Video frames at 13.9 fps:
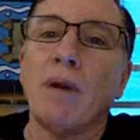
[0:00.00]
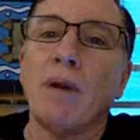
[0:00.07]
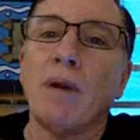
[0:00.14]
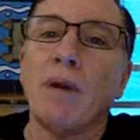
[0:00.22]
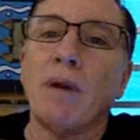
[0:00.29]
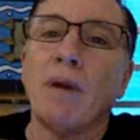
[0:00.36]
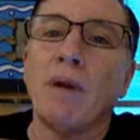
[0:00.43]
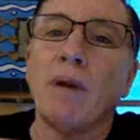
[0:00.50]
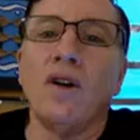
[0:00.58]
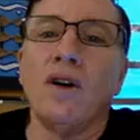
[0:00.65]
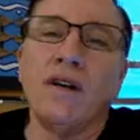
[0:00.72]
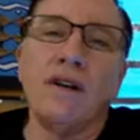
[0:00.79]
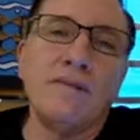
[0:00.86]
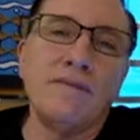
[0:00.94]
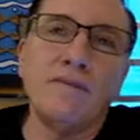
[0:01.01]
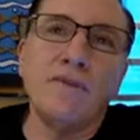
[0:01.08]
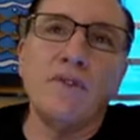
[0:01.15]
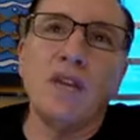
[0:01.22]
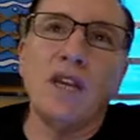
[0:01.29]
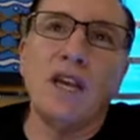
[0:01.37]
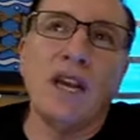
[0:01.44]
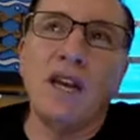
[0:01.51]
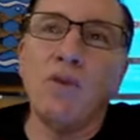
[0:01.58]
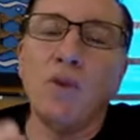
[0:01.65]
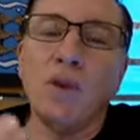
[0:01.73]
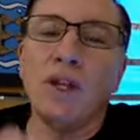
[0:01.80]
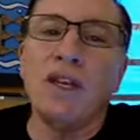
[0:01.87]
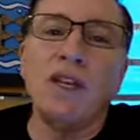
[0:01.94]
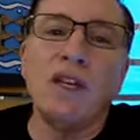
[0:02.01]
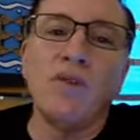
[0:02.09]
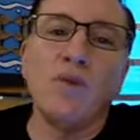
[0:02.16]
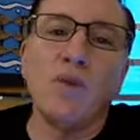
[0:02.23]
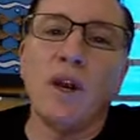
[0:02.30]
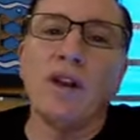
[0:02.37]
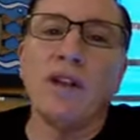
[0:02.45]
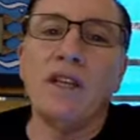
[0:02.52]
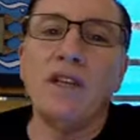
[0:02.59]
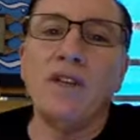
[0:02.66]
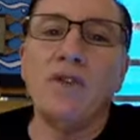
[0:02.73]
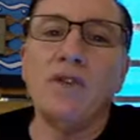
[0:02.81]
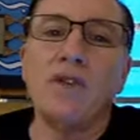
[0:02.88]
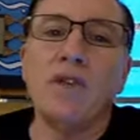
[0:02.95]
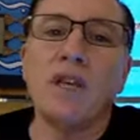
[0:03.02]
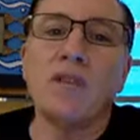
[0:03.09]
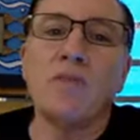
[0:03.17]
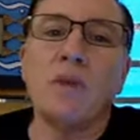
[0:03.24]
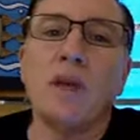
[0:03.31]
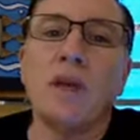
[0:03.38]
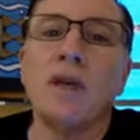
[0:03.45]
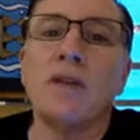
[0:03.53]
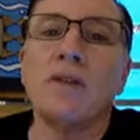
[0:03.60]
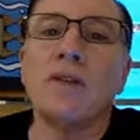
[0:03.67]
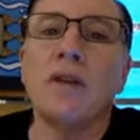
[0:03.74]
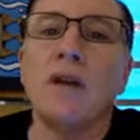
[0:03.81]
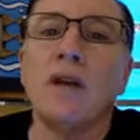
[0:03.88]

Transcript: And I really rarely use this because